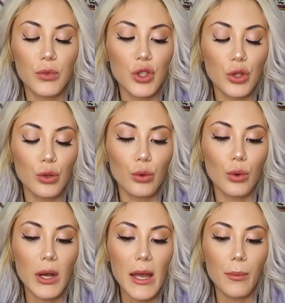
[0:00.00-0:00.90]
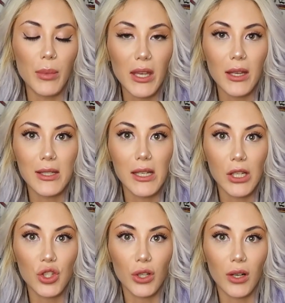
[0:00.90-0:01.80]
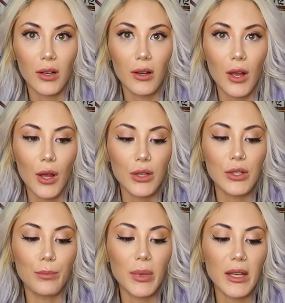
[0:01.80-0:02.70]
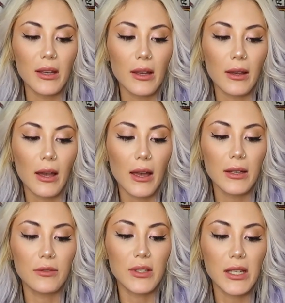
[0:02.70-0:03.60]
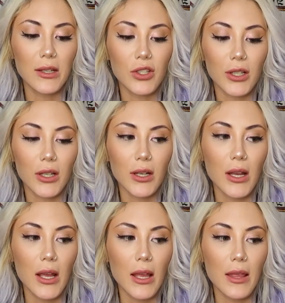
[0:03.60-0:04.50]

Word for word: to be a teacher, to be a kind of teacher